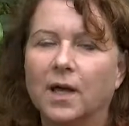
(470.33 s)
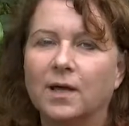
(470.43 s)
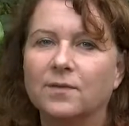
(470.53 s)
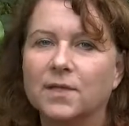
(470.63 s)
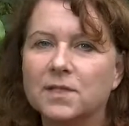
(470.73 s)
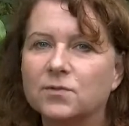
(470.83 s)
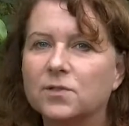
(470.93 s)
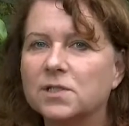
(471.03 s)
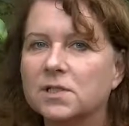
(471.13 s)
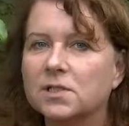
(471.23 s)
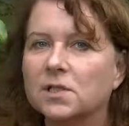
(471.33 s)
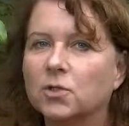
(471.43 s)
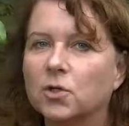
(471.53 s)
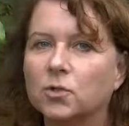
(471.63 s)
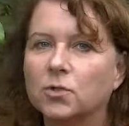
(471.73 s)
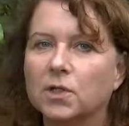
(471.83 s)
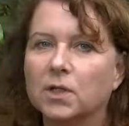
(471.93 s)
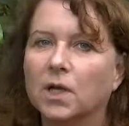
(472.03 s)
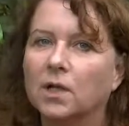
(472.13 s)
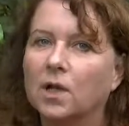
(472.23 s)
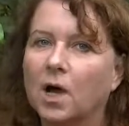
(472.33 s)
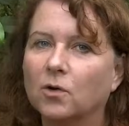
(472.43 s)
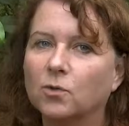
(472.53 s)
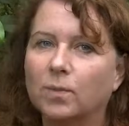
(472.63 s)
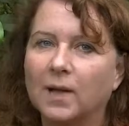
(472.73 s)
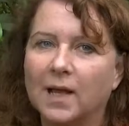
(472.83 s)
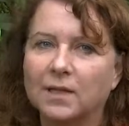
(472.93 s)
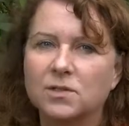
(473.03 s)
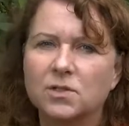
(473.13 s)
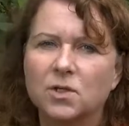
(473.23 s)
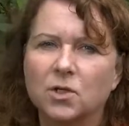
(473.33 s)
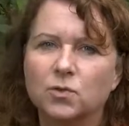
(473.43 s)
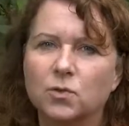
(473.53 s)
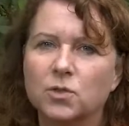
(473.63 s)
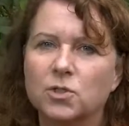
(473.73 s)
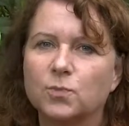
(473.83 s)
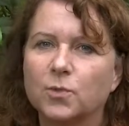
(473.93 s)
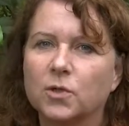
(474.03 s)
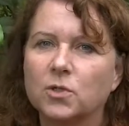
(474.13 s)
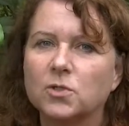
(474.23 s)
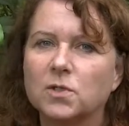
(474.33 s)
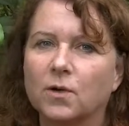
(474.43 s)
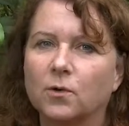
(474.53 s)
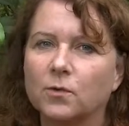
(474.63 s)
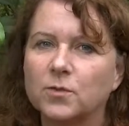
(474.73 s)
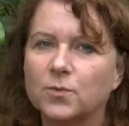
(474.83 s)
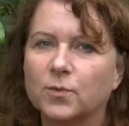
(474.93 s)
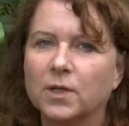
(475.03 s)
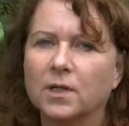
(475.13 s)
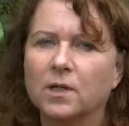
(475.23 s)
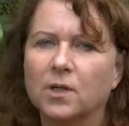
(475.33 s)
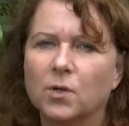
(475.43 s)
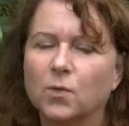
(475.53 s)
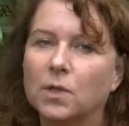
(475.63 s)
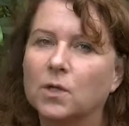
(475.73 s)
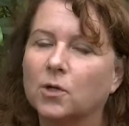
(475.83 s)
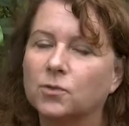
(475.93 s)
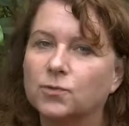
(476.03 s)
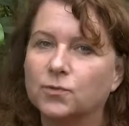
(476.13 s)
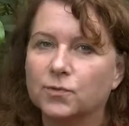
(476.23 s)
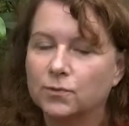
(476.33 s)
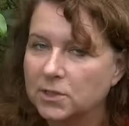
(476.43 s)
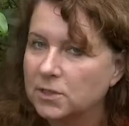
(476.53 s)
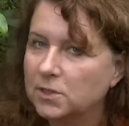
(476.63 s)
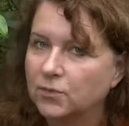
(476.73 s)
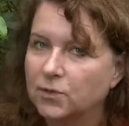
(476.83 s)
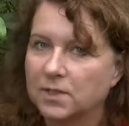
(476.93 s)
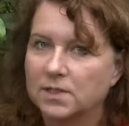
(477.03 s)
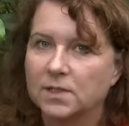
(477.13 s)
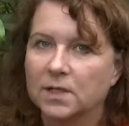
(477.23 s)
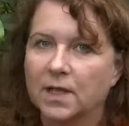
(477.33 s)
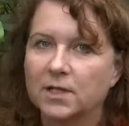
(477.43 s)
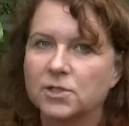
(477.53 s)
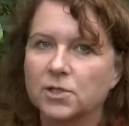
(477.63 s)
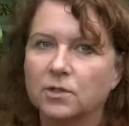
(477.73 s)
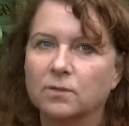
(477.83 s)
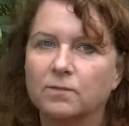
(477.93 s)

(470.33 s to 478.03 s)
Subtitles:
And this resistant coating allowed plants to disperse their offspring without risk for desiccation.